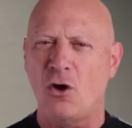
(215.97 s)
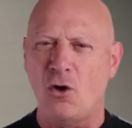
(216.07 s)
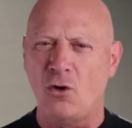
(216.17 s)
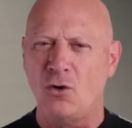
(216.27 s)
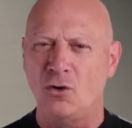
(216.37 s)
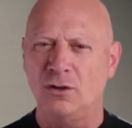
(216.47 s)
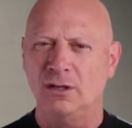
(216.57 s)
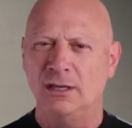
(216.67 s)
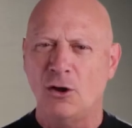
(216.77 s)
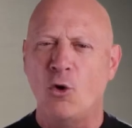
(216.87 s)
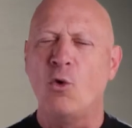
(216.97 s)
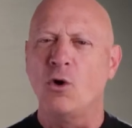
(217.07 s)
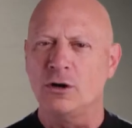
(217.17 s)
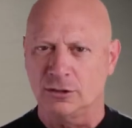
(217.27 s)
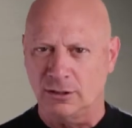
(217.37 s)
whole
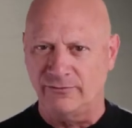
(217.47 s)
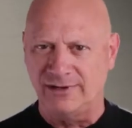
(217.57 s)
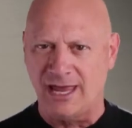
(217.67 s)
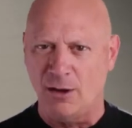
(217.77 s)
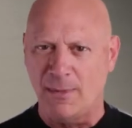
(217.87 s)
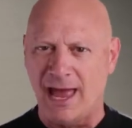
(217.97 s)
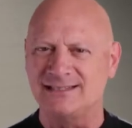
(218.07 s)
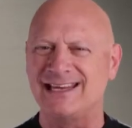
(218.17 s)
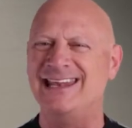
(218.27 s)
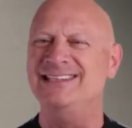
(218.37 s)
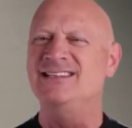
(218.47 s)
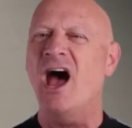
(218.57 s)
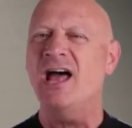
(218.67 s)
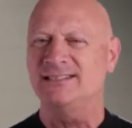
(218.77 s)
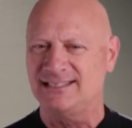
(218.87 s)
order of CalMax and
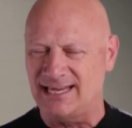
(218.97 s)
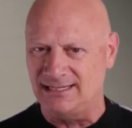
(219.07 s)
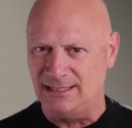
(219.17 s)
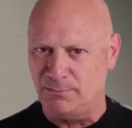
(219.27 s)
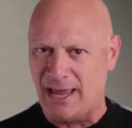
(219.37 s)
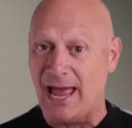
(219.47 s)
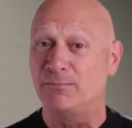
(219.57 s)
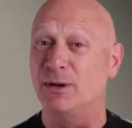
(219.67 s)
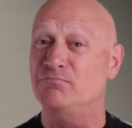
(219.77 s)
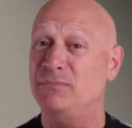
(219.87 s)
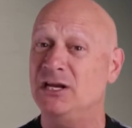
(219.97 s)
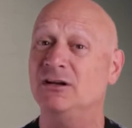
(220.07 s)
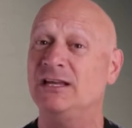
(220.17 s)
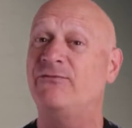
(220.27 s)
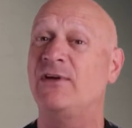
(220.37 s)
not sent it back, but
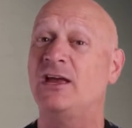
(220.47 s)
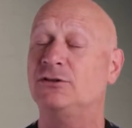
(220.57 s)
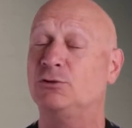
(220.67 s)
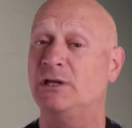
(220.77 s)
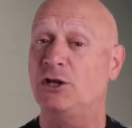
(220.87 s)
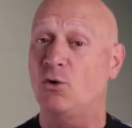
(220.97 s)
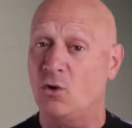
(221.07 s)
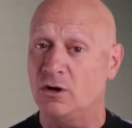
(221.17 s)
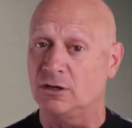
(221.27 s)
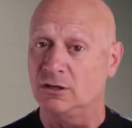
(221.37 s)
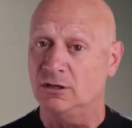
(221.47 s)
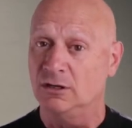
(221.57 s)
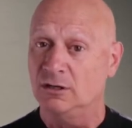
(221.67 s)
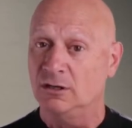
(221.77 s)
merely failed to reorder,